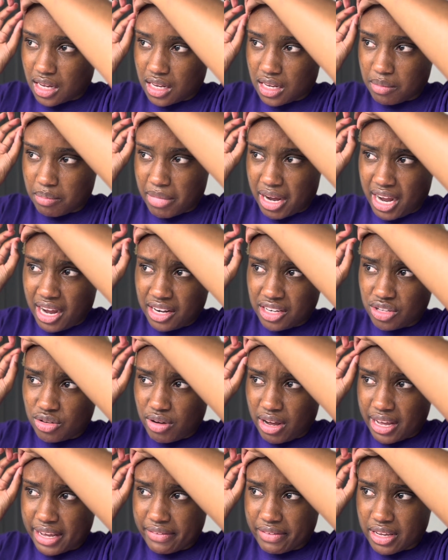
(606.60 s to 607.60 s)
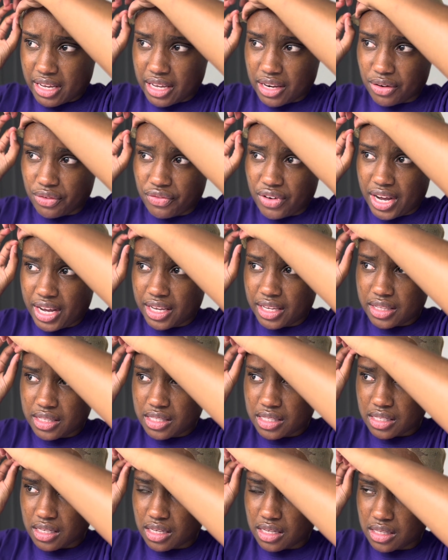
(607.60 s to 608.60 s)
mind you, I haven't had a fight
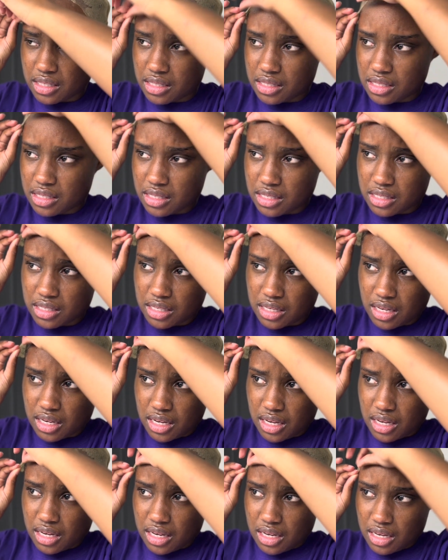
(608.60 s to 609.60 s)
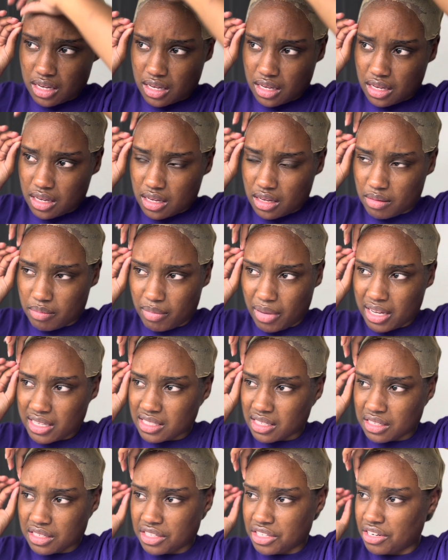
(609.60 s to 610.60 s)
since my
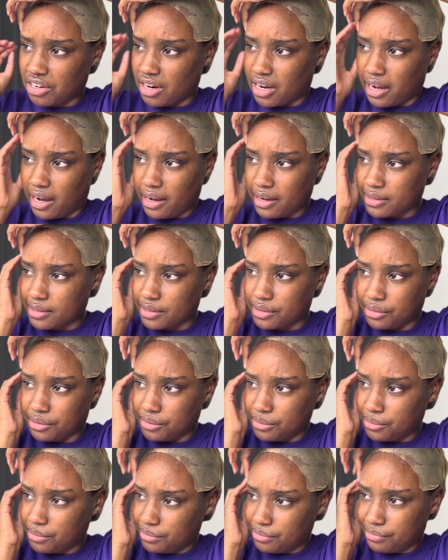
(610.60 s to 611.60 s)
senior year of high school.